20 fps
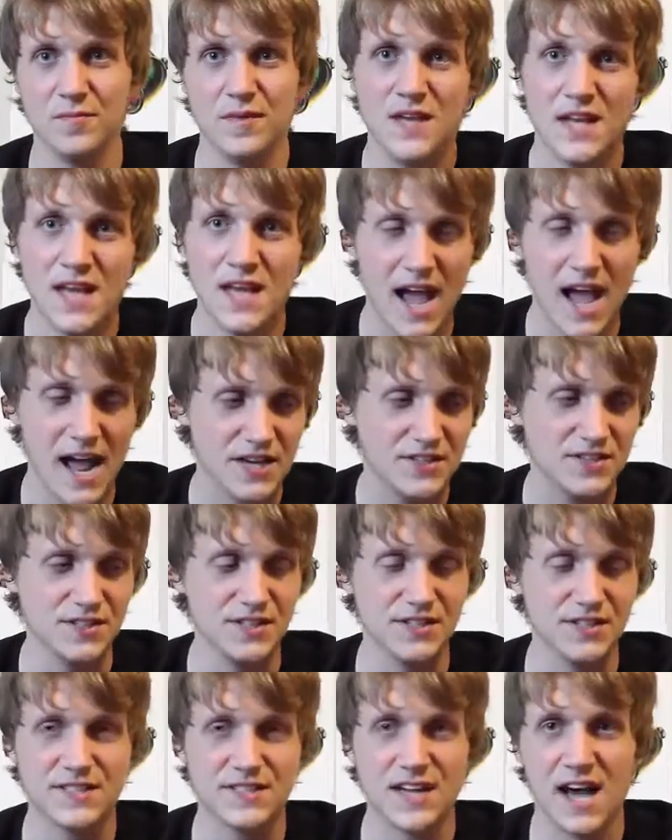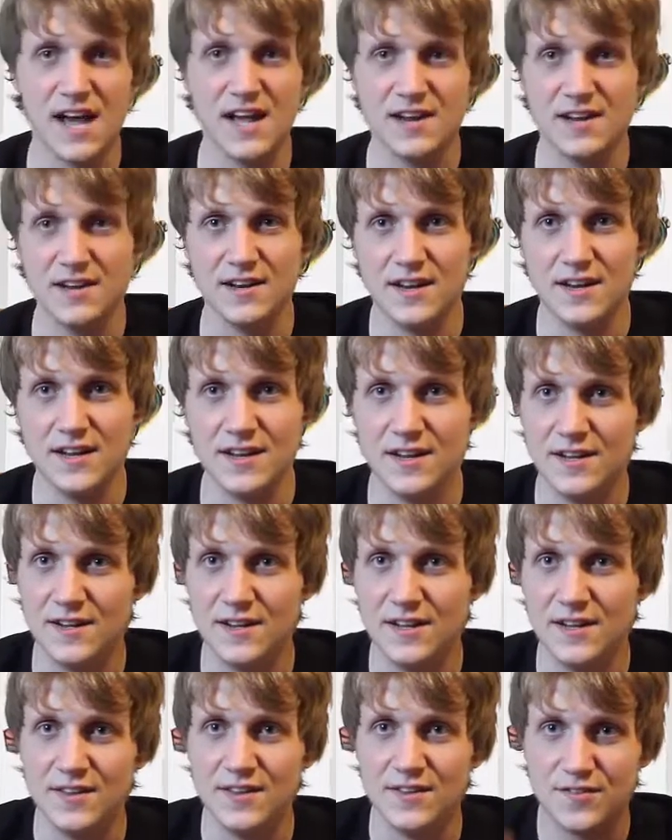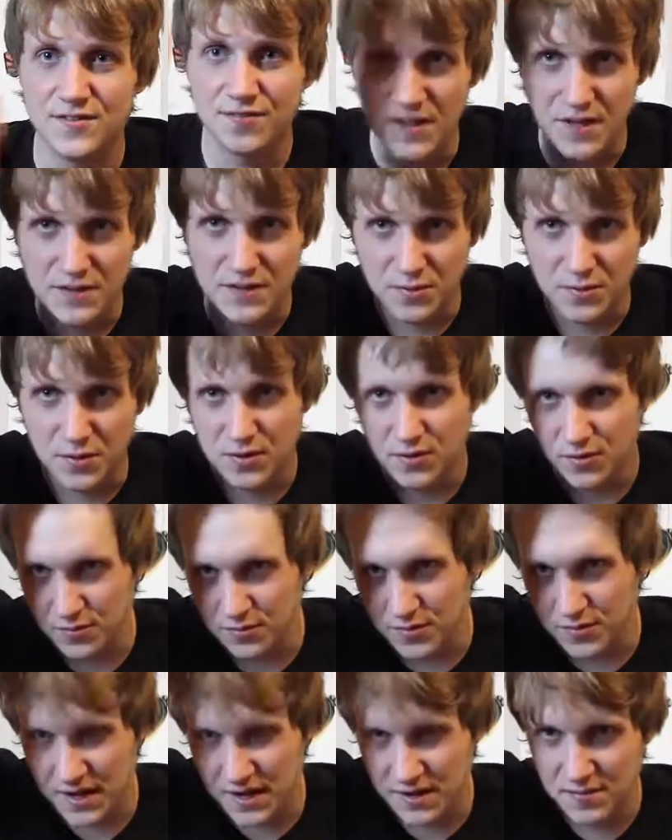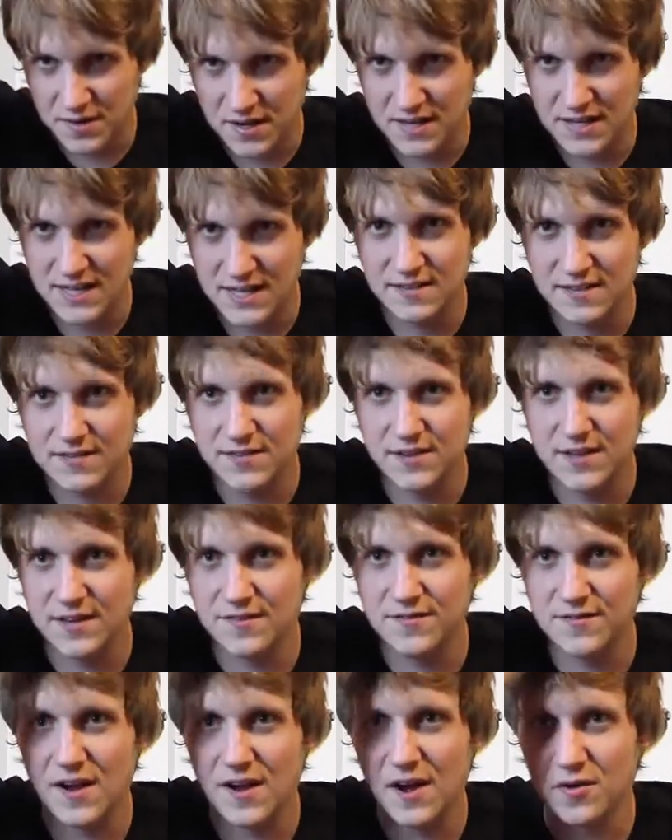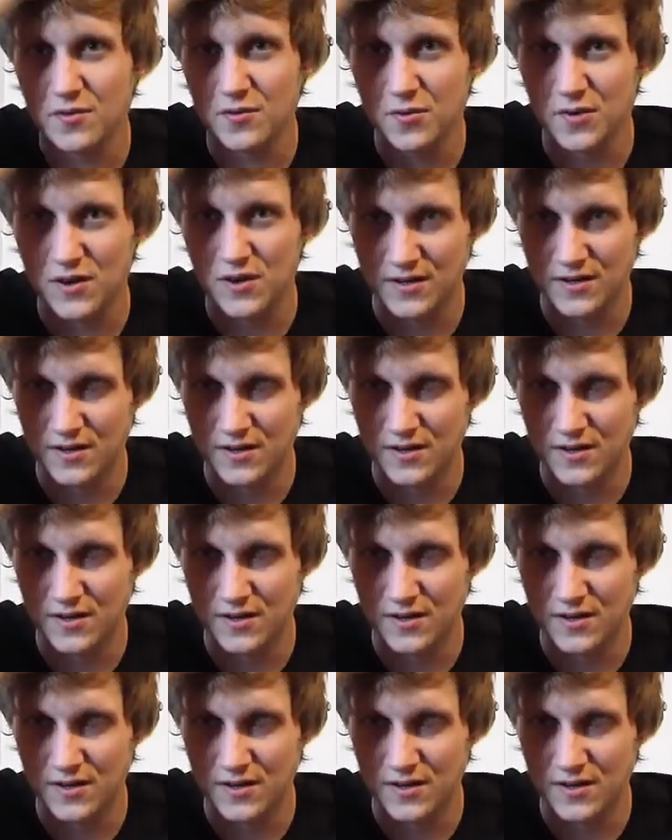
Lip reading: Actually, this guy in this Facebook group that I'm in, he had found one